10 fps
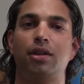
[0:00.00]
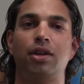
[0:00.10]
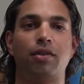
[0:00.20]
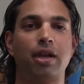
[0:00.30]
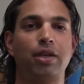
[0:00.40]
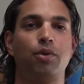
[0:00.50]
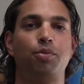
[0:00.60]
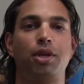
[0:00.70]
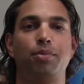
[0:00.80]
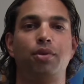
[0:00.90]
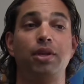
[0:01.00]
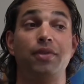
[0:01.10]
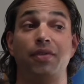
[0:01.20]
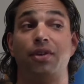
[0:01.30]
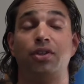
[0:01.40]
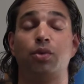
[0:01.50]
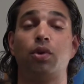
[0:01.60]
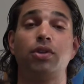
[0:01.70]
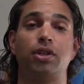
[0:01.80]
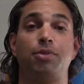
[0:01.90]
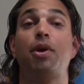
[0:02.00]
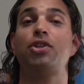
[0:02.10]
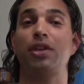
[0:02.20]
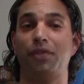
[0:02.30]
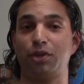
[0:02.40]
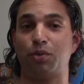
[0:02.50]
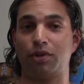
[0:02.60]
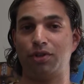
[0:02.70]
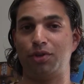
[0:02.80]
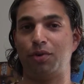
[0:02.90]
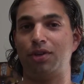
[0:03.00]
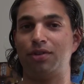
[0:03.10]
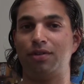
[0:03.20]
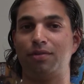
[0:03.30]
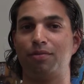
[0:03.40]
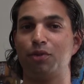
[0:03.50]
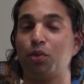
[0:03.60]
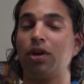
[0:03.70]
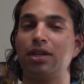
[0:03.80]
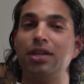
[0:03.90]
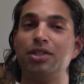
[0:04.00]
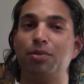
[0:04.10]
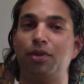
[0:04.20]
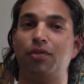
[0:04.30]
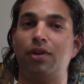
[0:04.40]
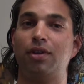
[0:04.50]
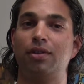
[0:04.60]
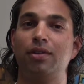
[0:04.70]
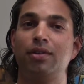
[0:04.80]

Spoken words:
interacting with people, even if it is especially if it's a work situation, because work needs to be fun,